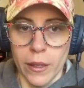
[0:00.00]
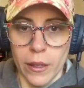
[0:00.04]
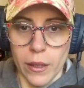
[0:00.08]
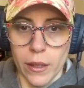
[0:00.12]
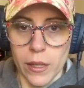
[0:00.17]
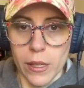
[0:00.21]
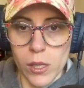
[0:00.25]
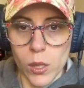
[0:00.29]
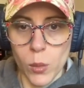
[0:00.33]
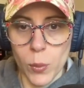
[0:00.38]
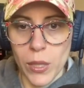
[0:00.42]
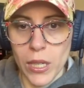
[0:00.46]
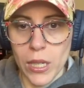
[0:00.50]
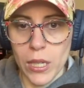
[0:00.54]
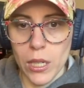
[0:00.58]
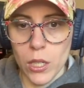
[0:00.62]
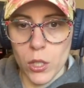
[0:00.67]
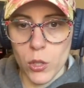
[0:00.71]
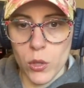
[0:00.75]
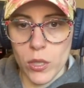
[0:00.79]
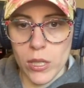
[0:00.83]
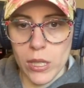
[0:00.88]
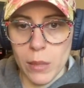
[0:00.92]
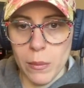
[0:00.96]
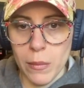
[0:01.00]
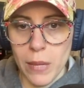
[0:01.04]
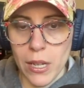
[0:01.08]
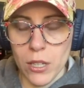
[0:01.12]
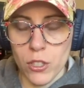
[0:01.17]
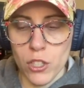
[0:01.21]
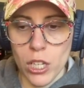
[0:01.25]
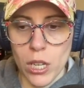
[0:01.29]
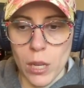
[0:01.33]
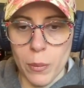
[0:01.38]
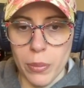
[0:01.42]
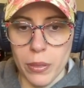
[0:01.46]
this will be an interesting
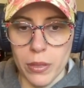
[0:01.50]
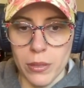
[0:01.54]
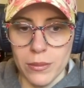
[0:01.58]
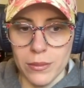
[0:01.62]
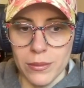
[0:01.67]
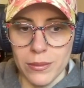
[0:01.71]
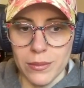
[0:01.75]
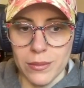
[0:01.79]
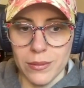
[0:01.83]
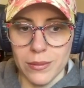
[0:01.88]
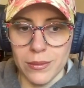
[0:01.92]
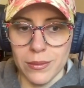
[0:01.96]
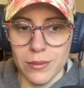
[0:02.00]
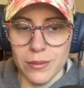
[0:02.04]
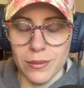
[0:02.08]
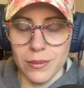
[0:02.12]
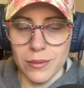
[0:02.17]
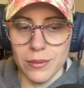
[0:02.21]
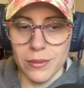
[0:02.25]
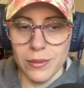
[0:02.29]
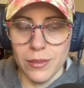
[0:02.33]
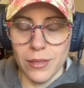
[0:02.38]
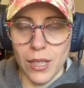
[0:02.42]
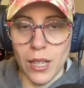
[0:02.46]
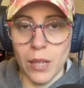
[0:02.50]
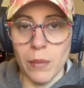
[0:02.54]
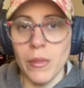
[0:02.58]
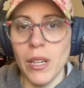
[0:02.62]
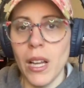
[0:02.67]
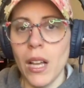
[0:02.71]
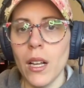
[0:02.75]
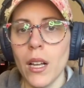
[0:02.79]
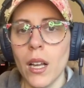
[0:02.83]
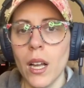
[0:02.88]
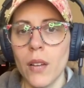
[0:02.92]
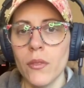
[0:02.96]
matchup. I'm
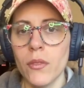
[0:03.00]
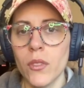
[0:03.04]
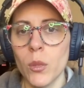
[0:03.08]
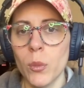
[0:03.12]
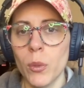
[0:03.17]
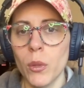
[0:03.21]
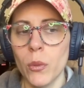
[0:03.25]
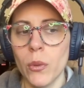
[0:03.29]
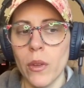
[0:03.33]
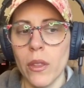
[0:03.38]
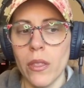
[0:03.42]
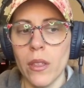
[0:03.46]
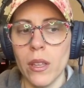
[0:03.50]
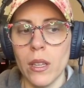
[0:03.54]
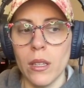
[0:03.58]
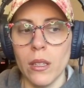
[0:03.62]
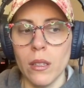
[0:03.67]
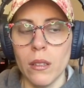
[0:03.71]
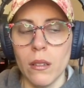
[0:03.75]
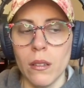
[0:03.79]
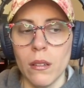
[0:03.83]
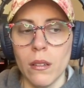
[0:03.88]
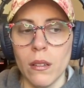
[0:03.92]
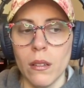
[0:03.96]
not comfortable with it.